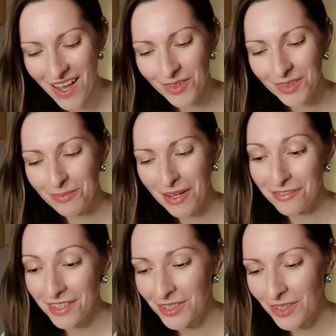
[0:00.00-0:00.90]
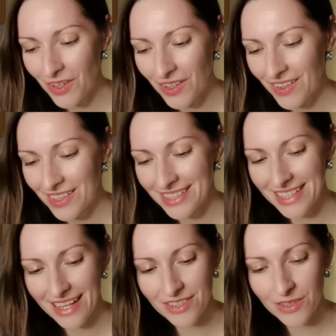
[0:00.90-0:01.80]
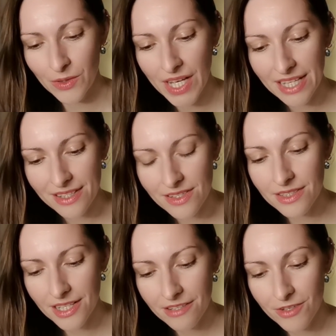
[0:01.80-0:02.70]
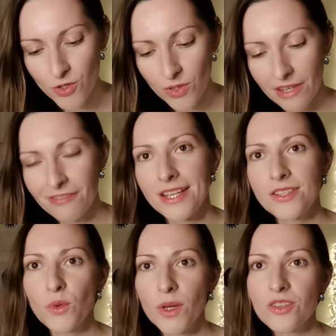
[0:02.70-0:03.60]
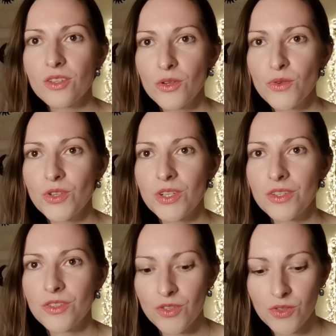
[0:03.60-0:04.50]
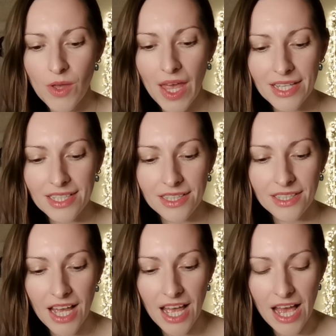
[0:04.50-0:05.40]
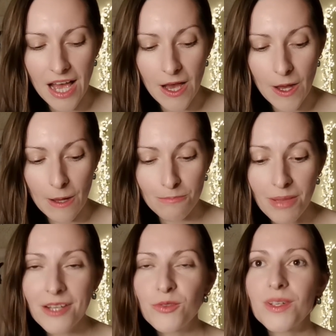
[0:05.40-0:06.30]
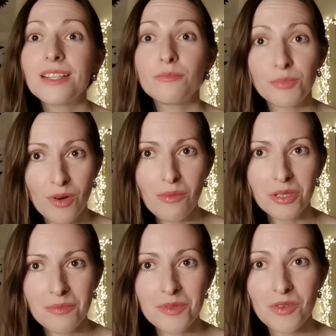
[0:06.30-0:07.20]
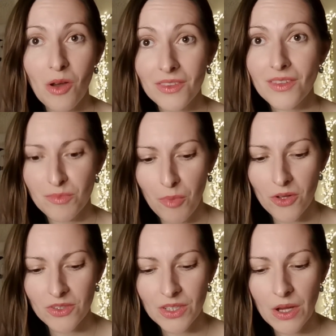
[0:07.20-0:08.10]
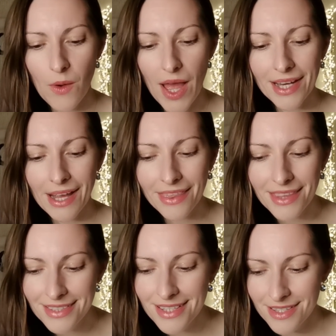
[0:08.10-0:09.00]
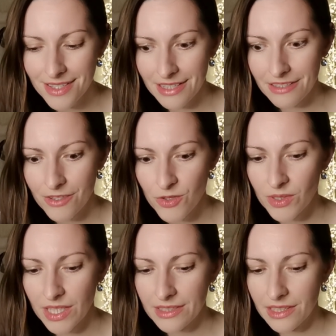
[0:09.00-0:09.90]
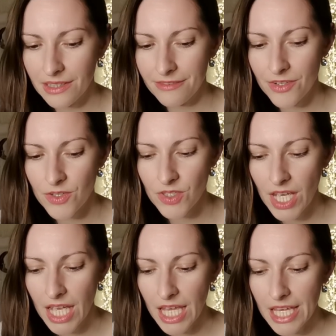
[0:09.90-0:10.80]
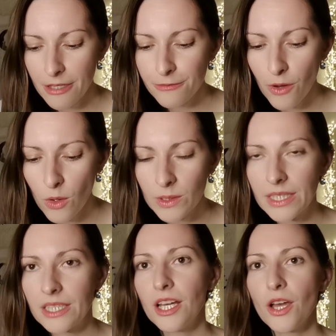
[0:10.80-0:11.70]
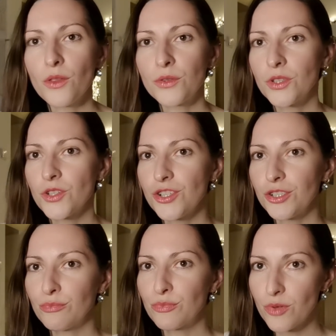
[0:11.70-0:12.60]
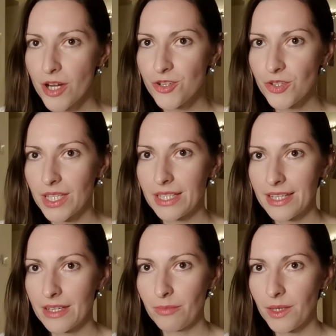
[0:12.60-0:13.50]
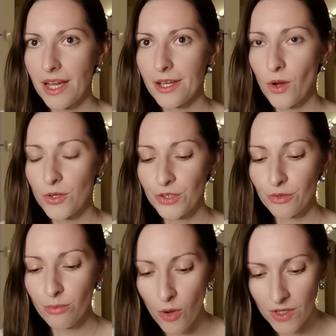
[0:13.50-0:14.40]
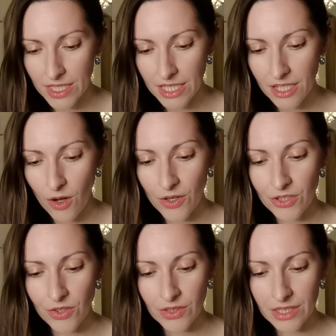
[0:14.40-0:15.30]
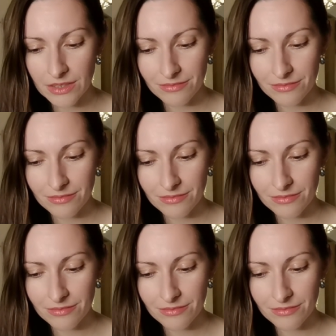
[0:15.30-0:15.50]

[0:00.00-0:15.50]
Or my finger got caught in that, you know. This is an individual that finds quick solutions to any bedridden problems on the spot, you know. And I think this is an individual that delivers, if only through the sheer pressure that they apply on your body, on your,